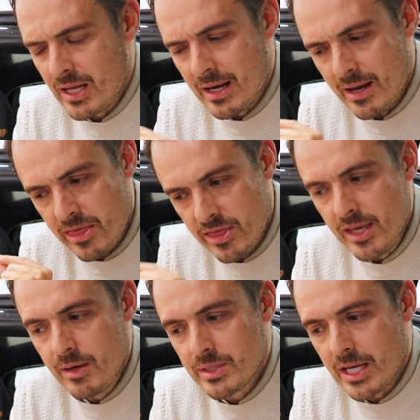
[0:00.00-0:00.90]
and I
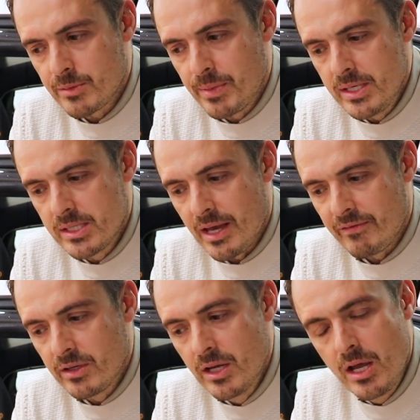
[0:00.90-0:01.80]
think it was
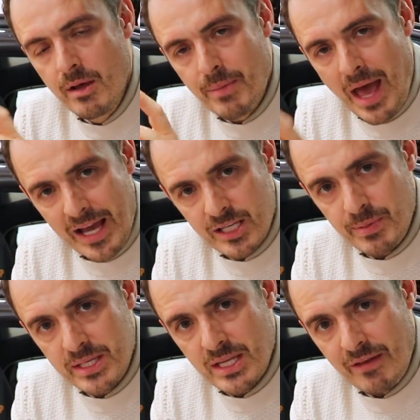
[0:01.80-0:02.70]
XP7. But
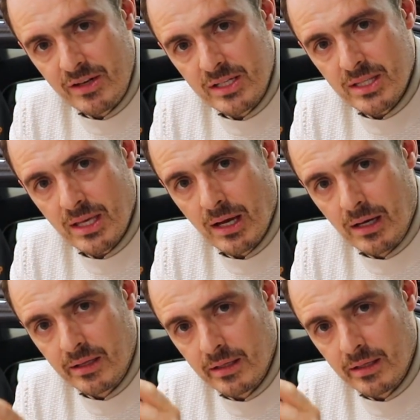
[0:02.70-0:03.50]
XP7 is the car